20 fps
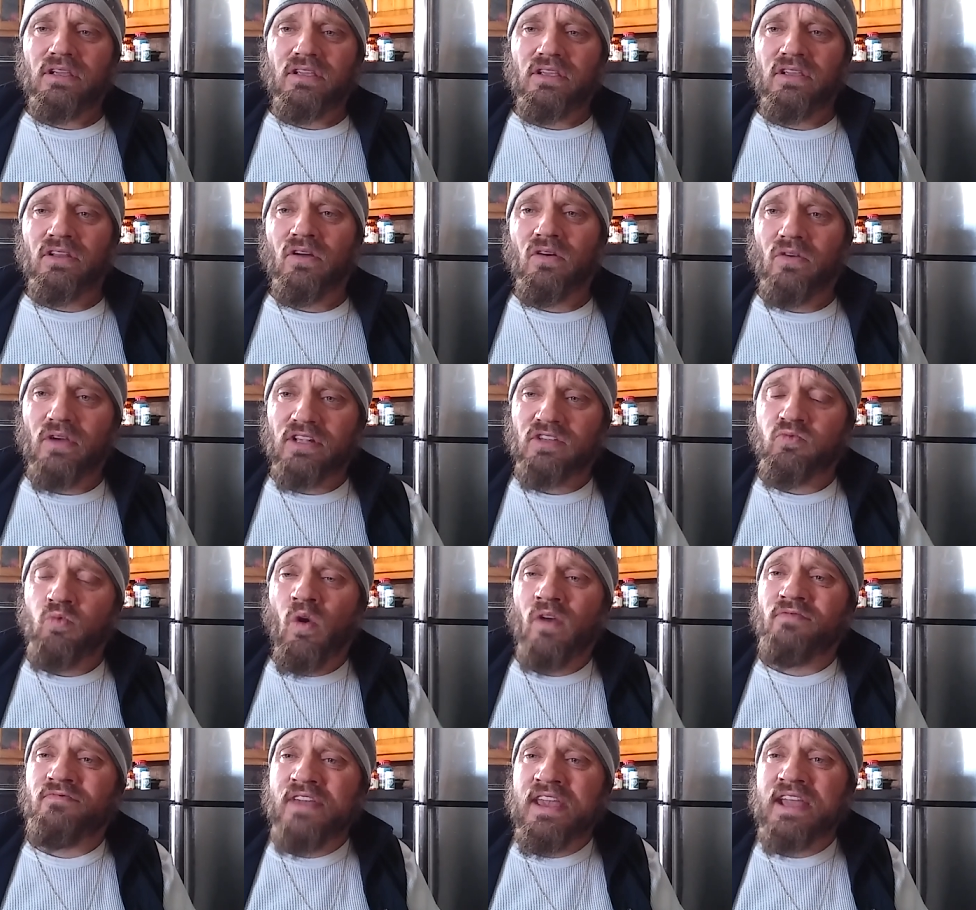It's
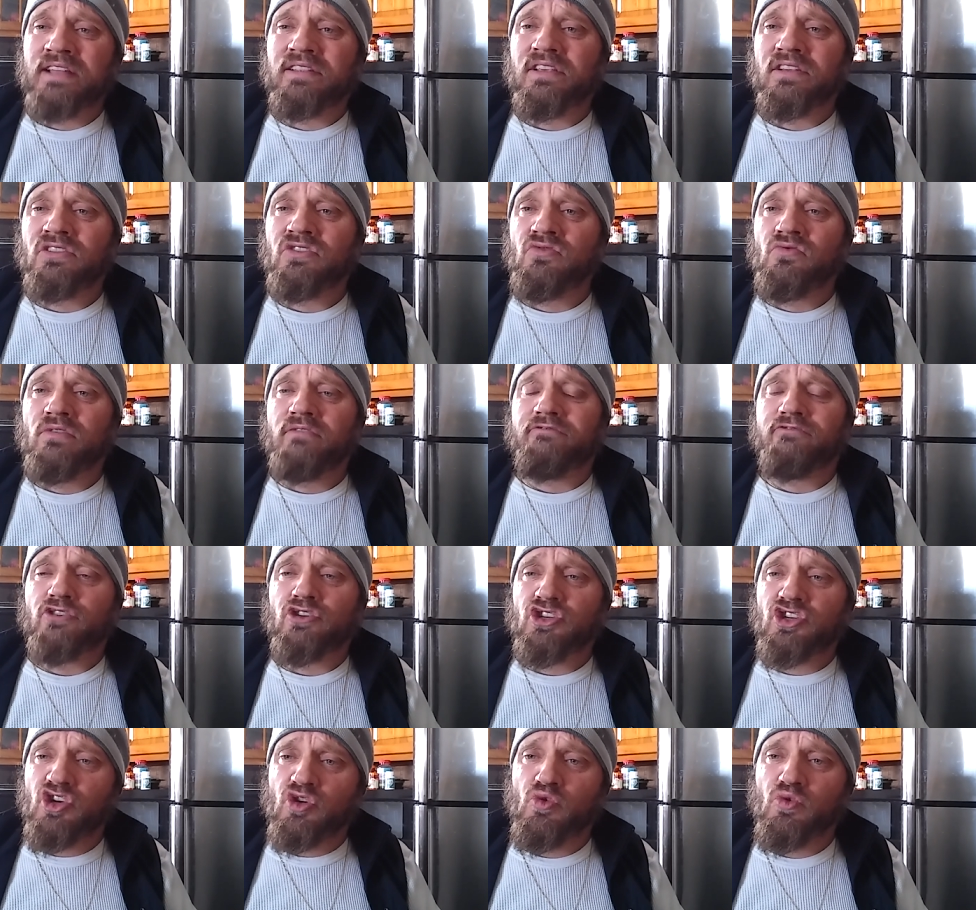one thing to do it for
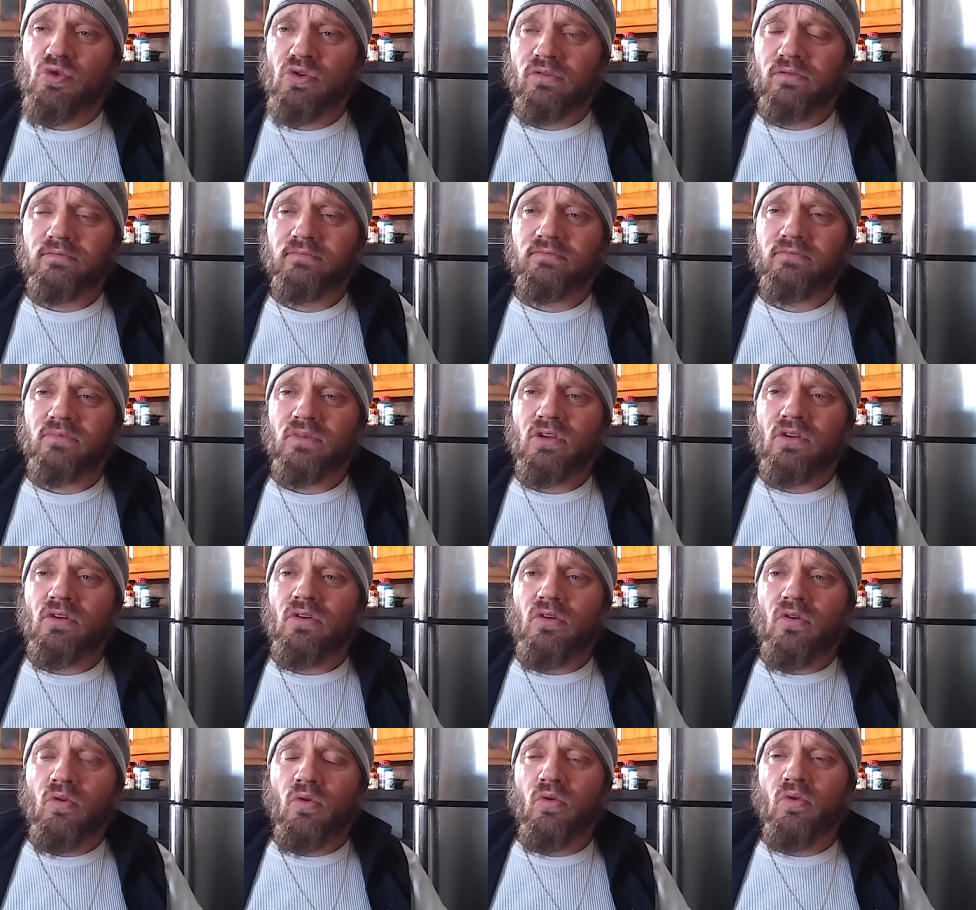school
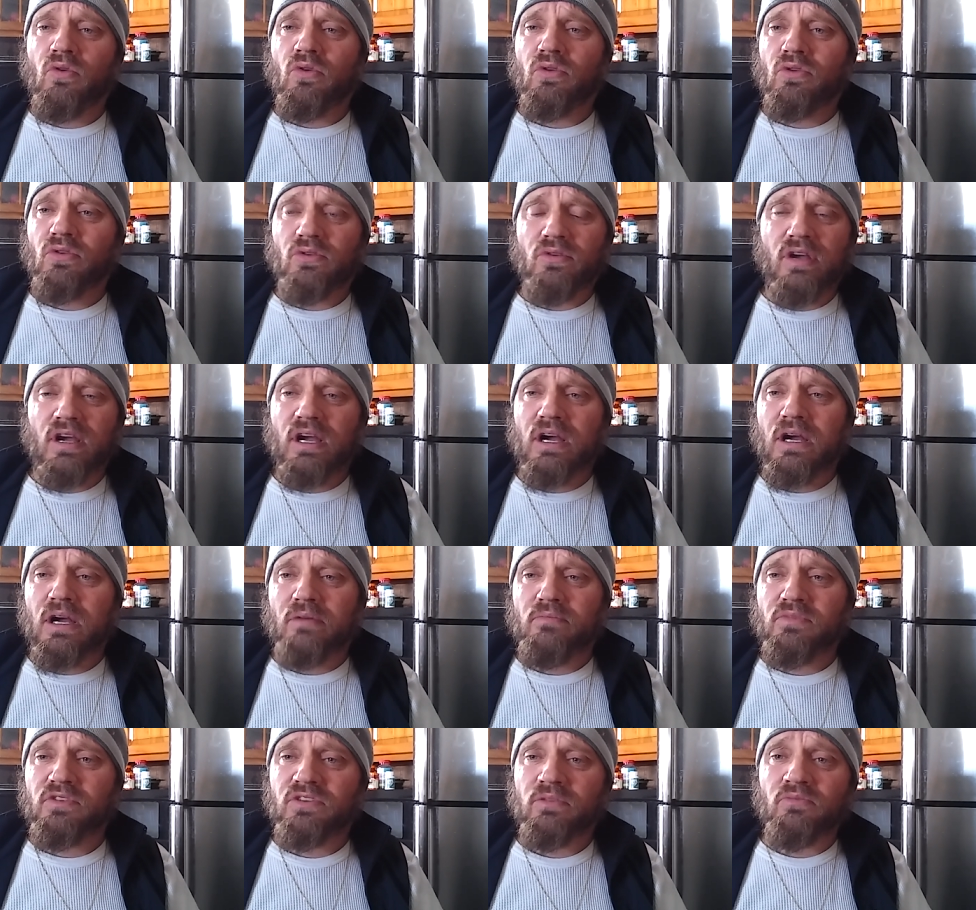or
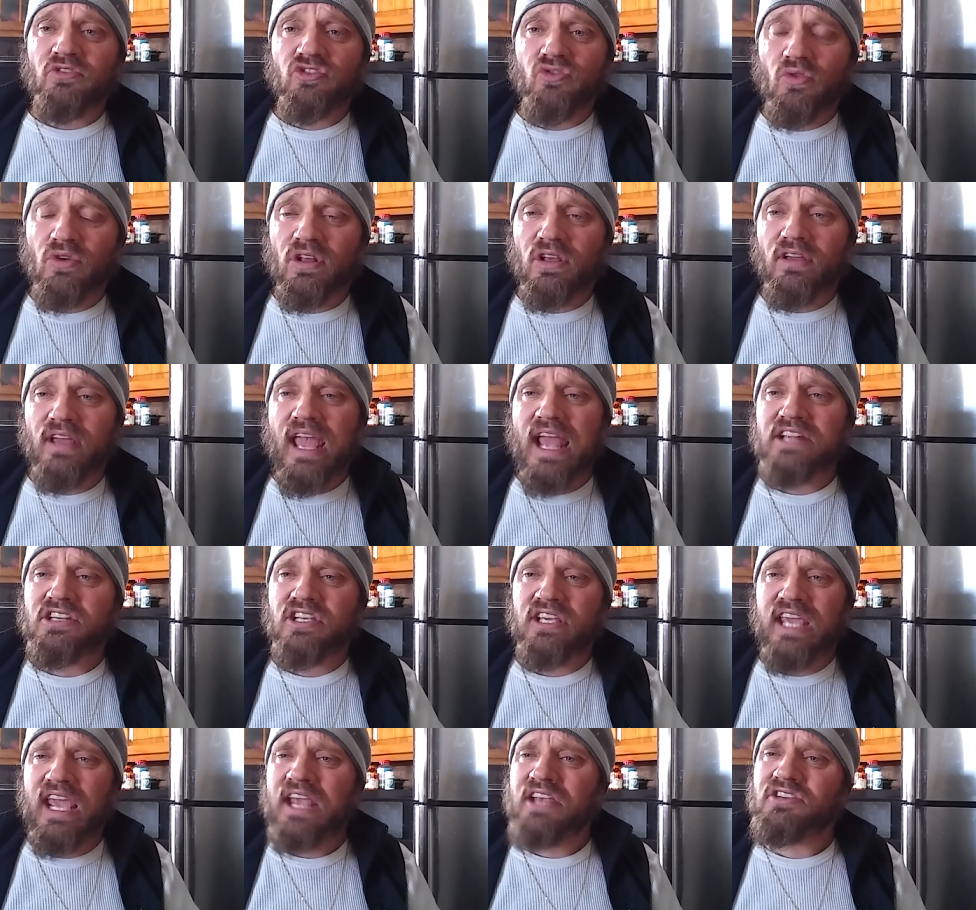some sort of
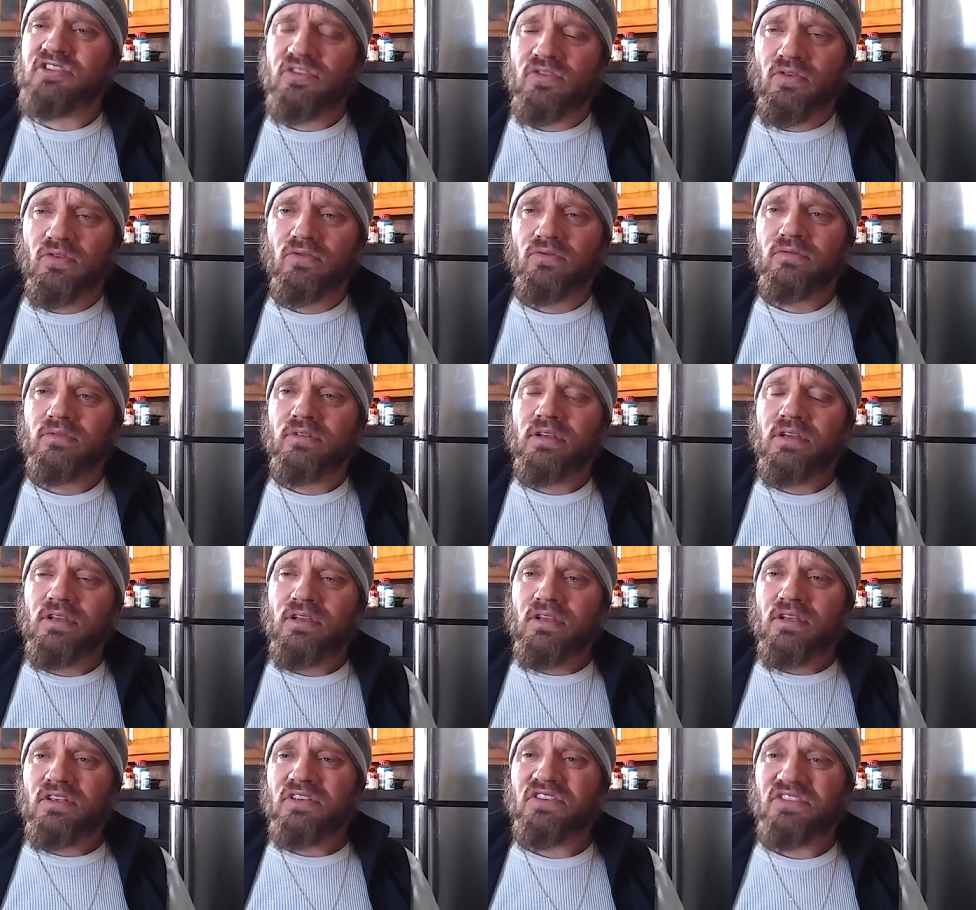educational
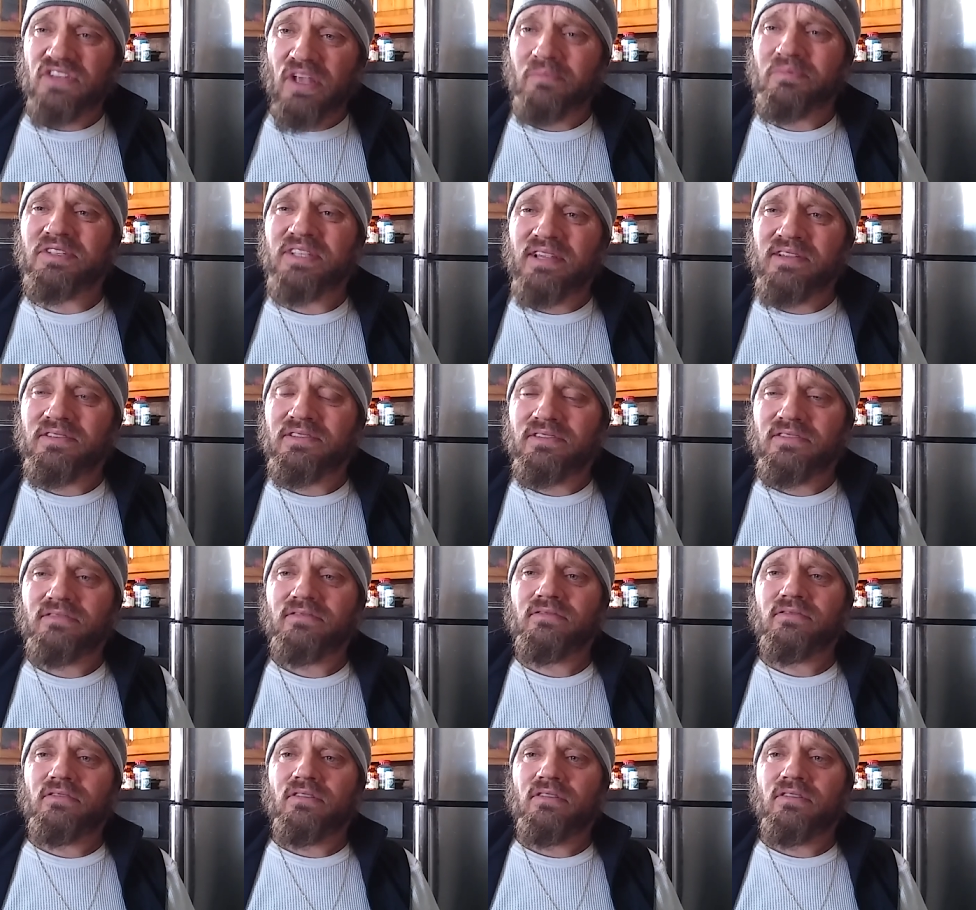substance,